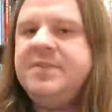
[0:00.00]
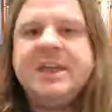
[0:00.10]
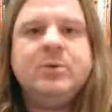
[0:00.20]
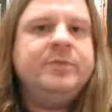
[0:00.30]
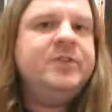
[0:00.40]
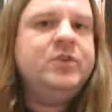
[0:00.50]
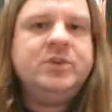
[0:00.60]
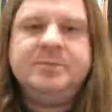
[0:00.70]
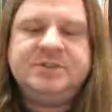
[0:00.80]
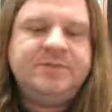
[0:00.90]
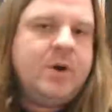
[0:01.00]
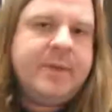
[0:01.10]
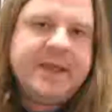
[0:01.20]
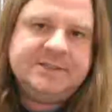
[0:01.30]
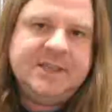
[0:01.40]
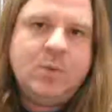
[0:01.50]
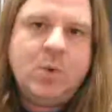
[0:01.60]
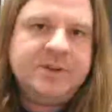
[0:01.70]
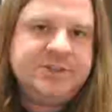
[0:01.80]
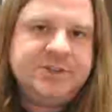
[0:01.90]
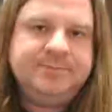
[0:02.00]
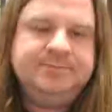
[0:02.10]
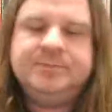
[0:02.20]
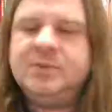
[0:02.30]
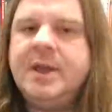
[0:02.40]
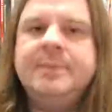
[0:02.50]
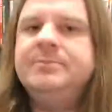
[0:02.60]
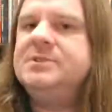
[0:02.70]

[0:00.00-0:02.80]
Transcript: they can review them as far back as they want to, okay?